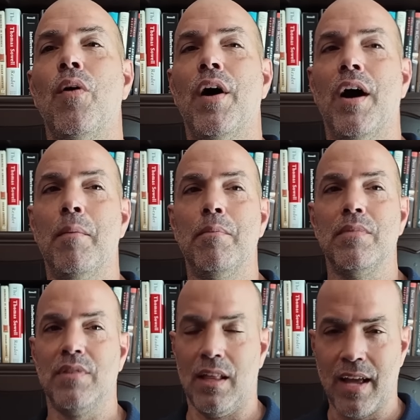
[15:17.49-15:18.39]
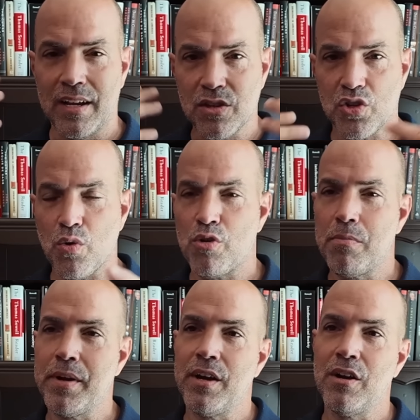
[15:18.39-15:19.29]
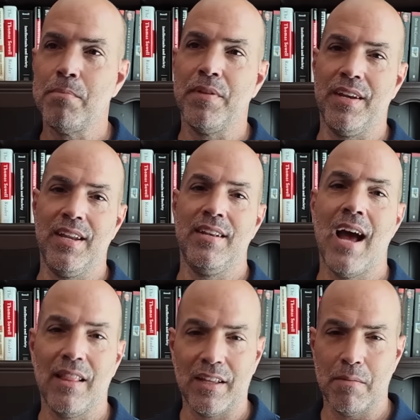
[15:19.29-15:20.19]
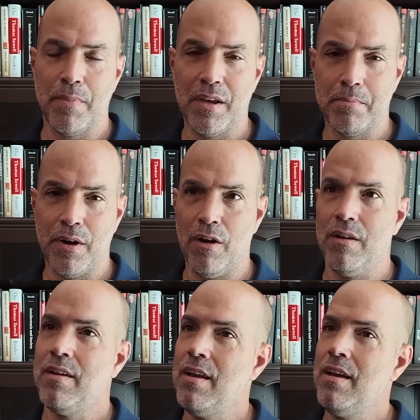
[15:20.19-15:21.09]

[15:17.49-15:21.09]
um, they liked the shorter beard, but they did not like the big beard.